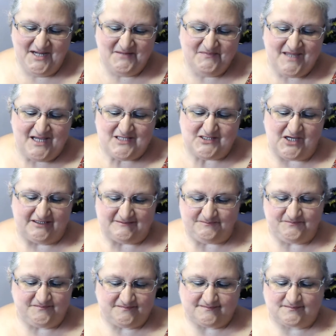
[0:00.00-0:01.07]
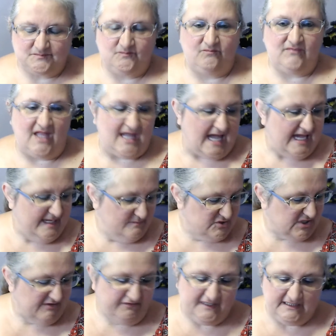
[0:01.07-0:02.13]
So I am
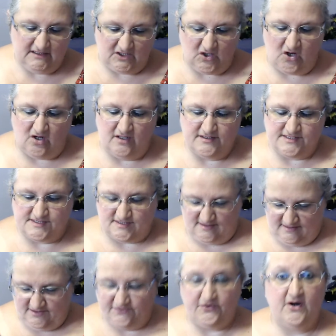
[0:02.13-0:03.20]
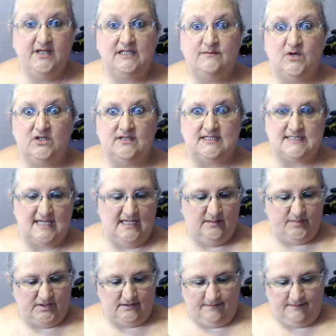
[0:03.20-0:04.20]
shuffling the cards, throwing them on the table,